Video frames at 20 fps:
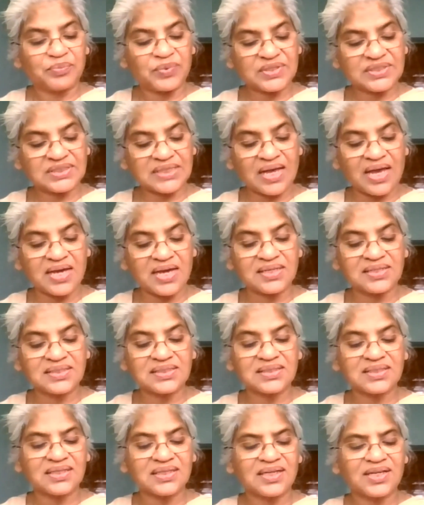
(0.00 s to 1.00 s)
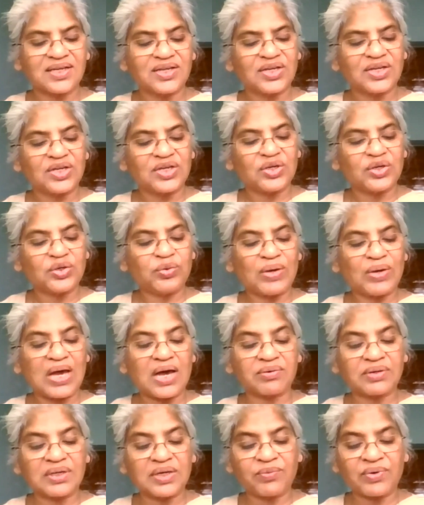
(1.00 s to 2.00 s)
Precise, you
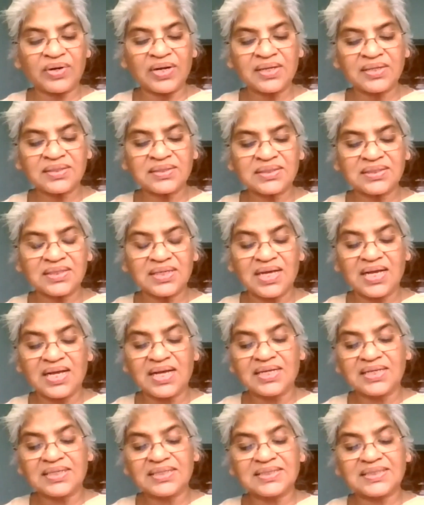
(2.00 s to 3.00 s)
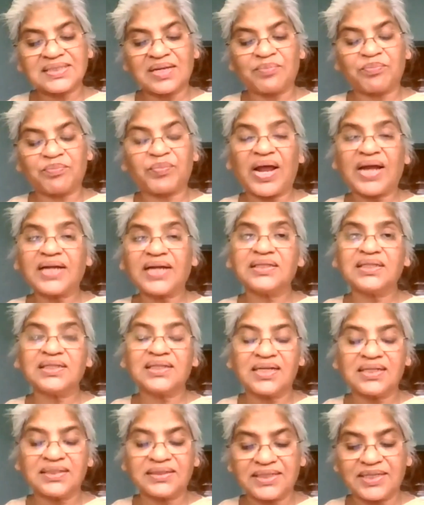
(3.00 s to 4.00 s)
have given us some
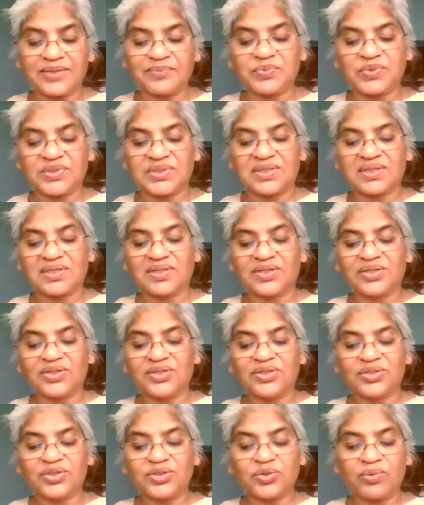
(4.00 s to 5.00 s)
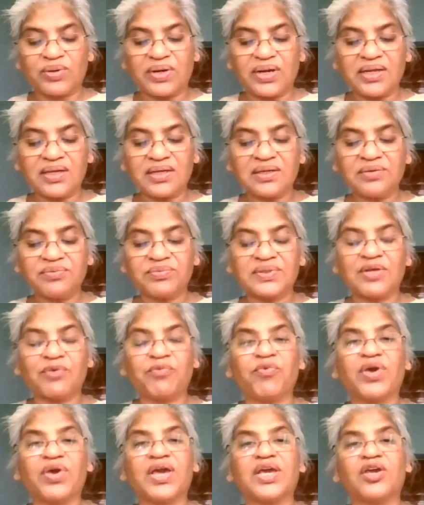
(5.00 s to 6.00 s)
practical tips to live
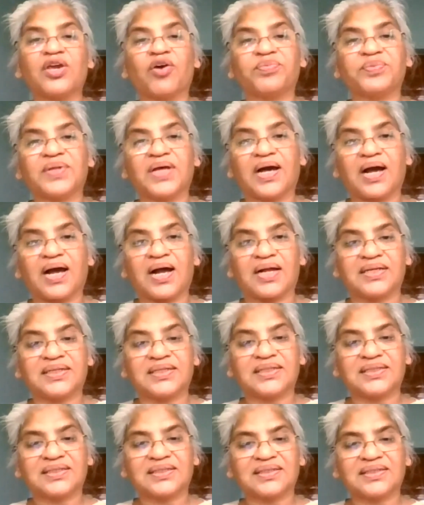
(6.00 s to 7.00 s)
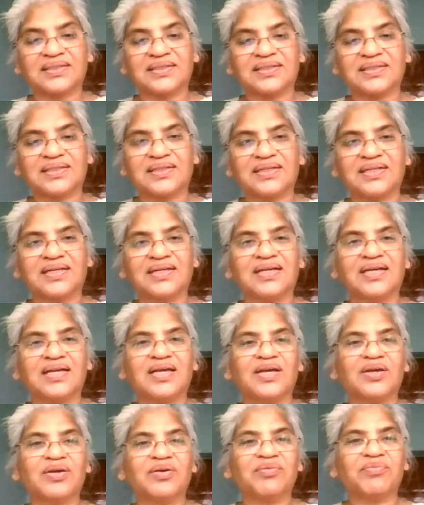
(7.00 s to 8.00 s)
the way of the heart.
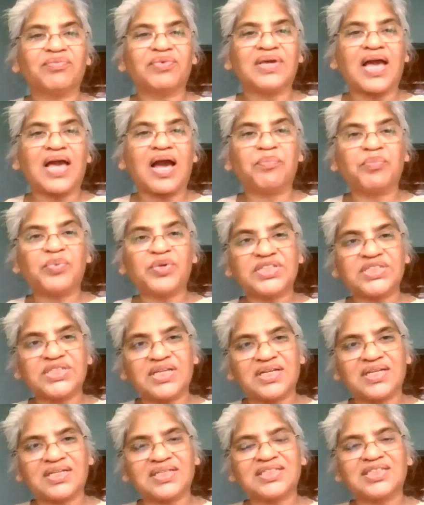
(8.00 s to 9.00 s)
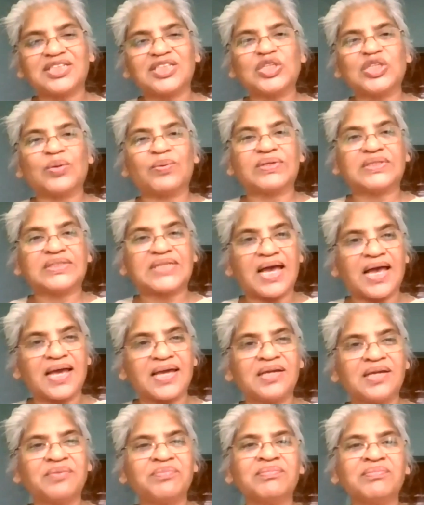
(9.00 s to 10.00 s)
We appreciate your
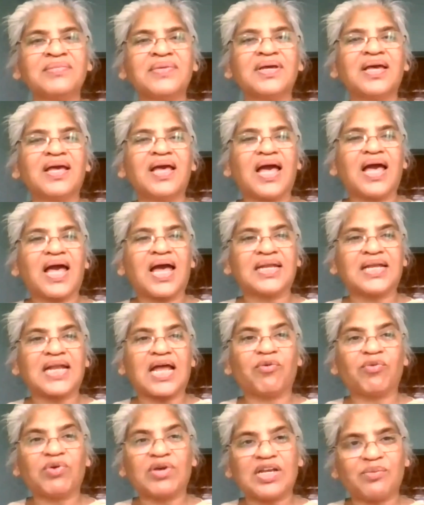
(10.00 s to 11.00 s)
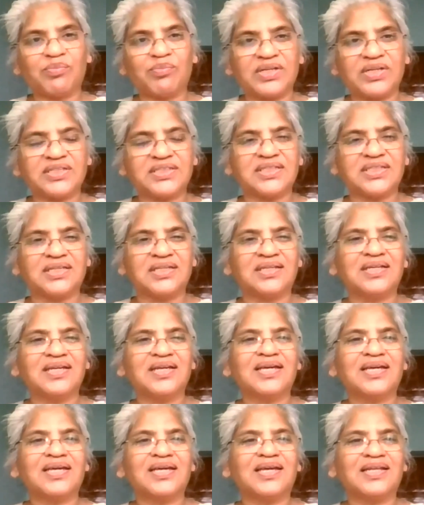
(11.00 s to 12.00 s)
time and availability
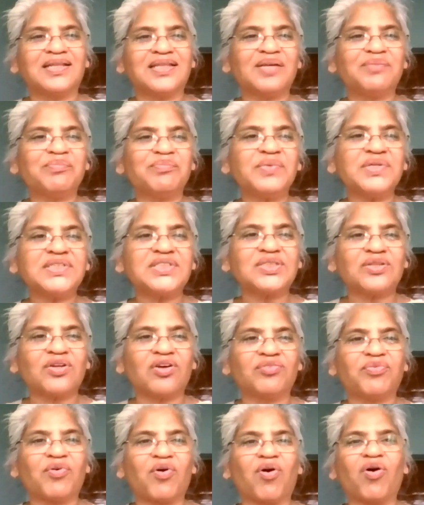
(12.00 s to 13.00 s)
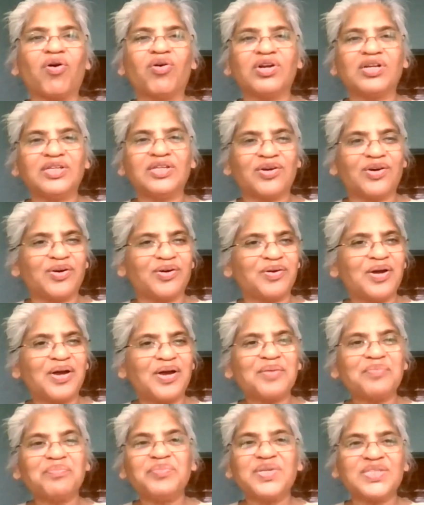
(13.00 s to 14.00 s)
in the midst of all your
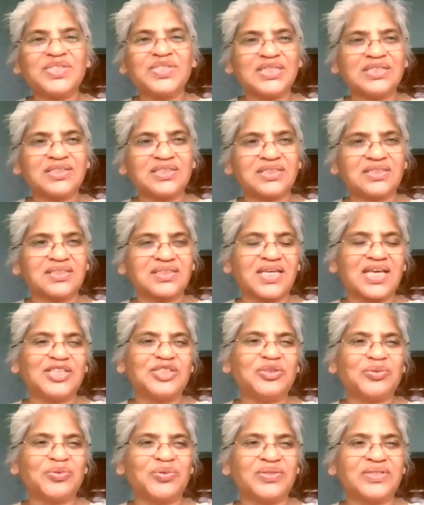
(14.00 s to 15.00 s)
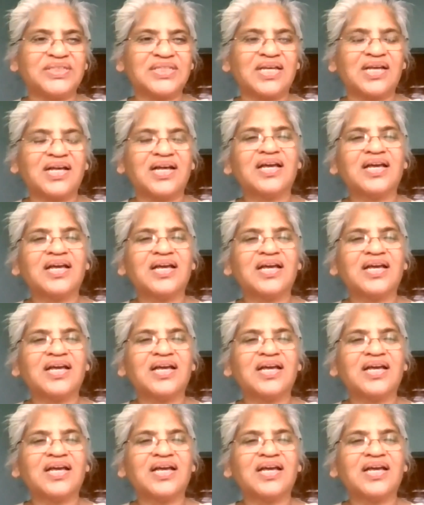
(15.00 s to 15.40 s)
busy schedules.